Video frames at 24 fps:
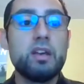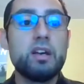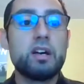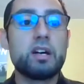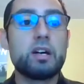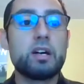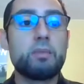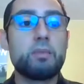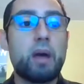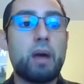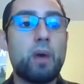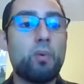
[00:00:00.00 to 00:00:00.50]

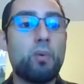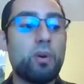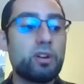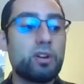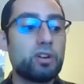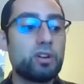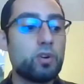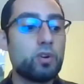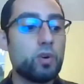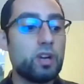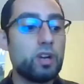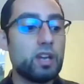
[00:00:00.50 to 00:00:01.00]
I want
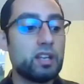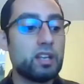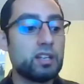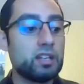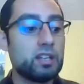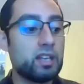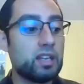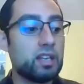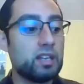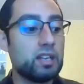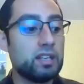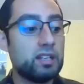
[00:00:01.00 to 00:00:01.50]
to go ahead and
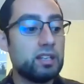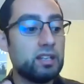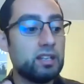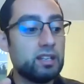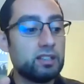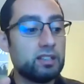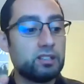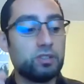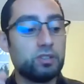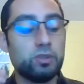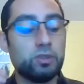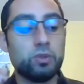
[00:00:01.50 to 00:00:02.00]
get
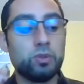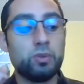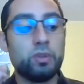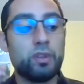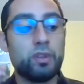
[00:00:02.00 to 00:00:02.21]
into